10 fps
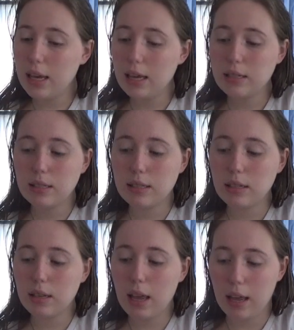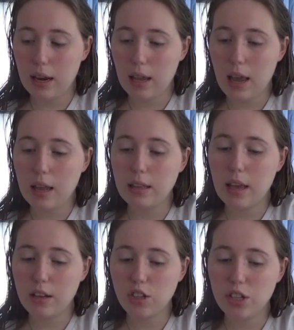is still Katie, and
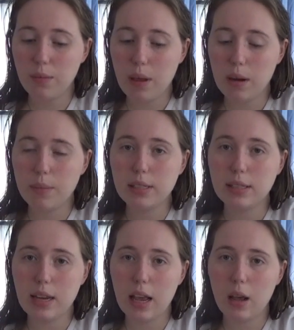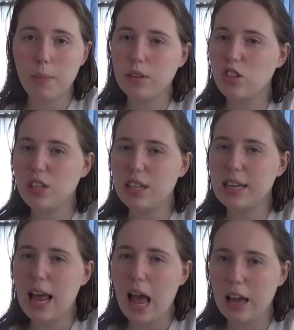yes, she made a mistake, but she
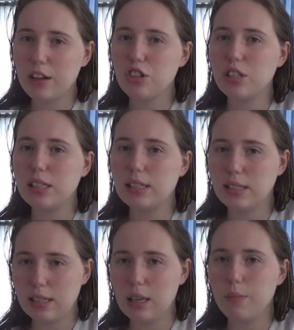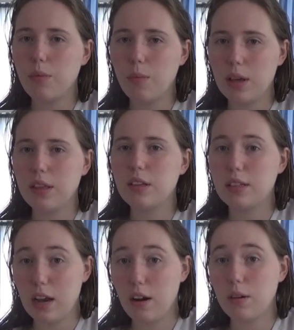didn't actually sleep with
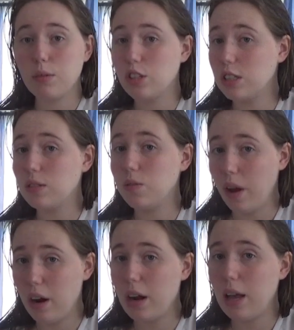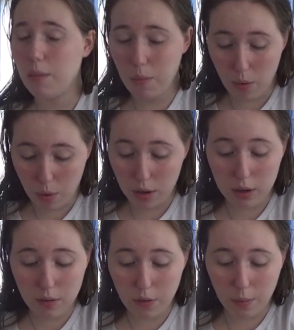Darren, which is very
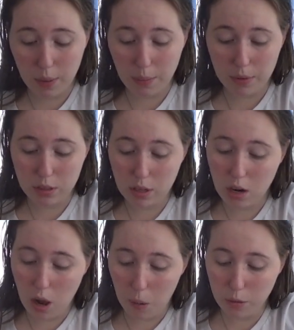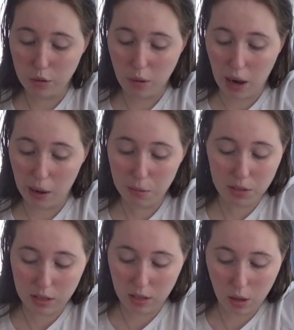important for people to know, so I'm
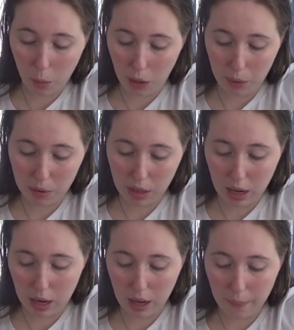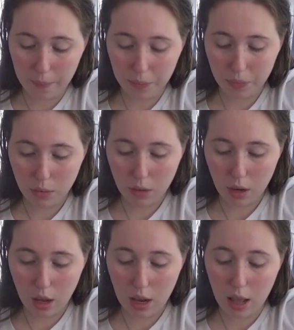still okay with Katie.
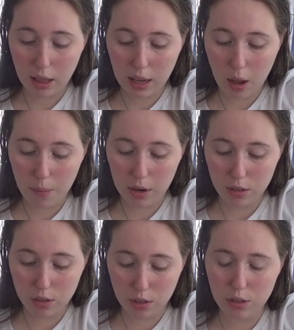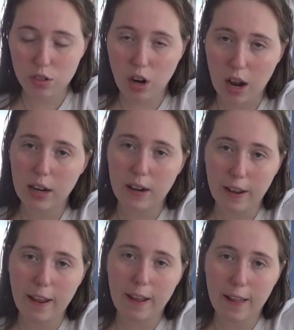And I like how Marisol is trying to,
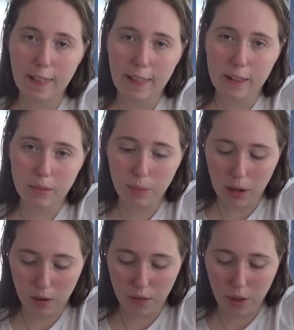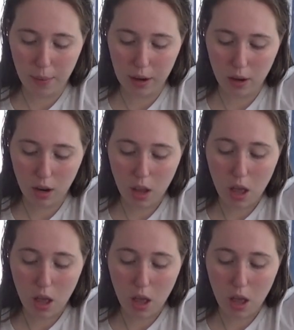like, make her feel better.